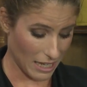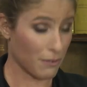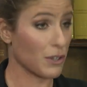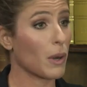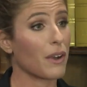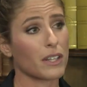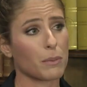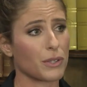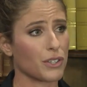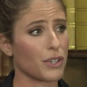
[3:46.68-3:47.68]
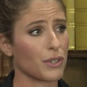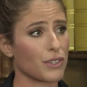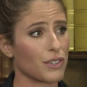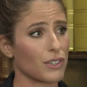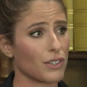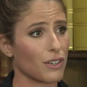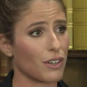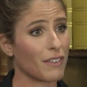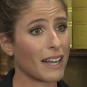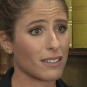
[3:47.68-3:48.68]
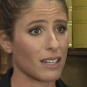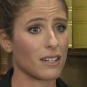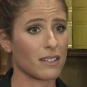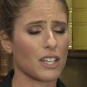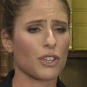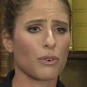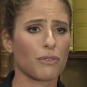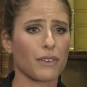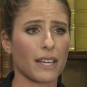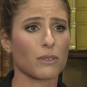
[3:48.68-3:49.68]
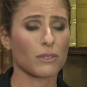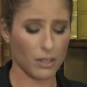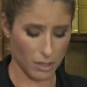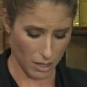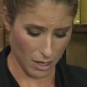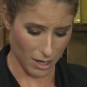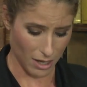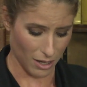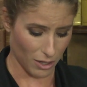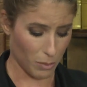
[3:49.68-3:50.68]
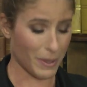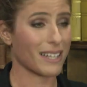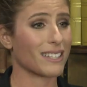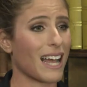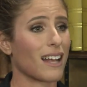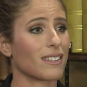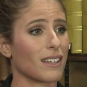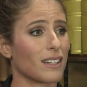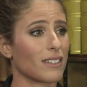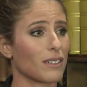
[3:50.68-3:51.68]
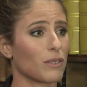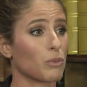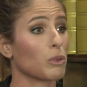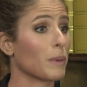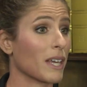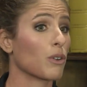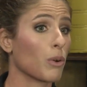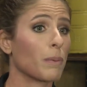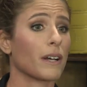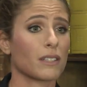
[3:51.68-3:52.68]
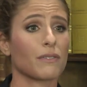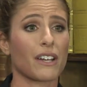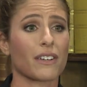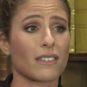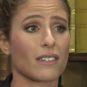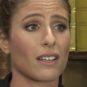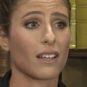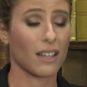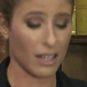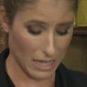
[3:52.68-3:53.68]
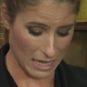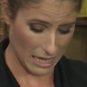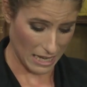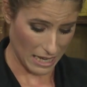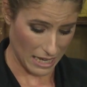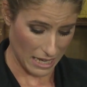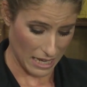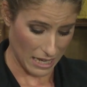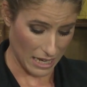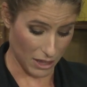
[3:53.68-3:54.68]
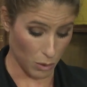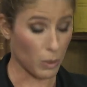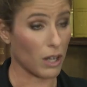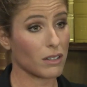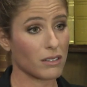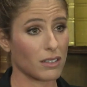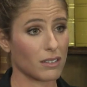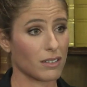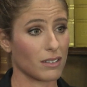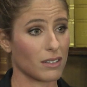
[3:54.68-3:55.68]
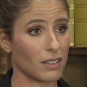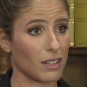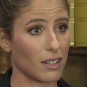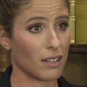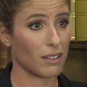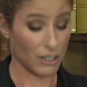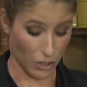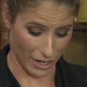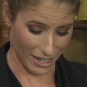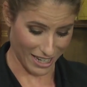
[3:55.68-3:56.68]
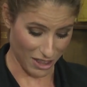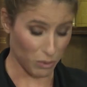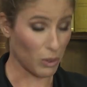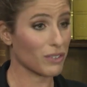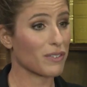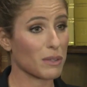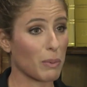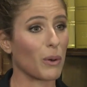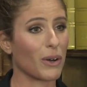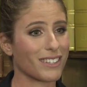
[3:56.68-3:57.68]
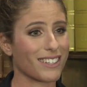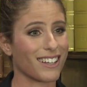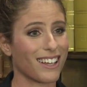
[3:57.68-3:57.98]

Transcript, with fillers: If you are in the pursuit of excellence in your field, your biggest asset will be your perseverance. In the world, sorry, in the world of sport,